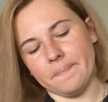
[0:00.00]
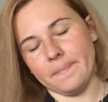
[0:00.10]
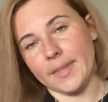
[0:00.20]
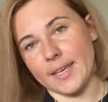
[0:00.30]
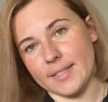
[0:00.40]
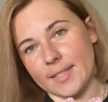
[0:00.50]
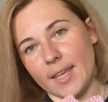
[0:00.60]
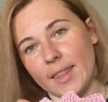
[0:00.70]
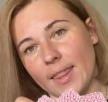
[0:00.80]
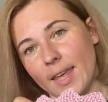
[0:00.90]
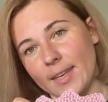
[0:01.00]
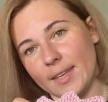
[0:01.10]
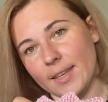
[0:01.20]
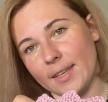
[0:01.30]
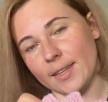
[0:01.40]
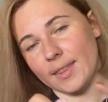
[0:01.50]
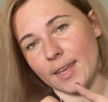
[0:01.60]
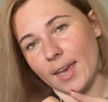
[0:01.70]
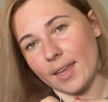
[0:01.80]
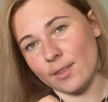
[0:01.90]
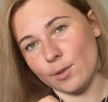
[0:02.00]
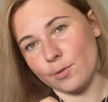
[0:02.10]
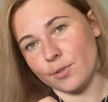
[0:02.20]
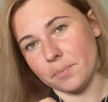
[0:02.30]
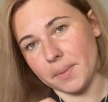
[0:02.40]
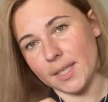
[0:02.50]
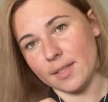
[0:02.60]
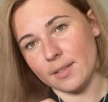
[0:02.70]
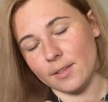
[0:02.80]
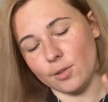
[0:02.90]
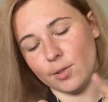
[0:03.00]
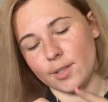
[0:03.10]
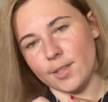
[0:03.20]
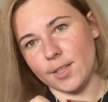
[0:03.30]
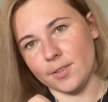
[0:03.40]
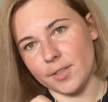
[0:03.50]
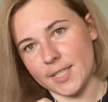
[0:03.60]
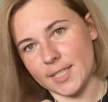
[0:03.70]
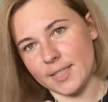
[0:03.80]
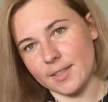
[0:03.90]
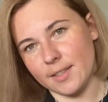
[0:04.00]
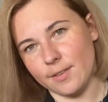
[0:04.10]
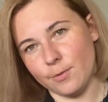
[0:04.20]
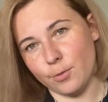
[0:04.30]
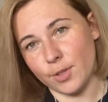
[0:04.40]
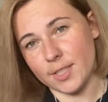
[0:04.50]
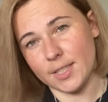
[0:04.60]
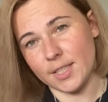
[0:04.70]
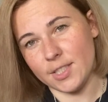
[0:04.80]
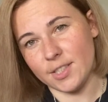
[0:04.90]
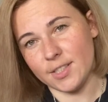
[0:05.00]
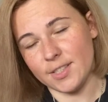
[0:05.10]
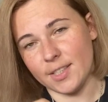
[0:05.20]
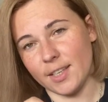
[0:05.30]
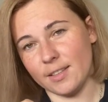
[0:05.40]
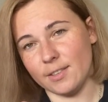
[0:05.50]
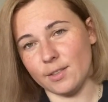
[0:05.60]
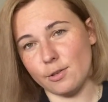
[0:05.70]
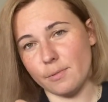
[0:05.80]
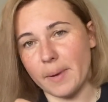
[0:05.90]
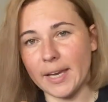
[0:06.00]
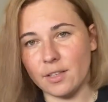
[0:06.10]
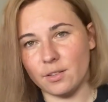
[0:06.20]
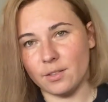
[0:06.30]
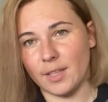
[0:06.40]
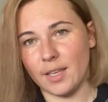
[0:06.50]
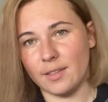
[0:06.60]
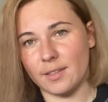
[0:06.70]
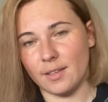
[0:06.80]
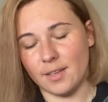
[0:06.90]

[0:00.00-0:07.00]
Yes, and then in the end of repeat, you're decreasing 4 stitches, and you're back to that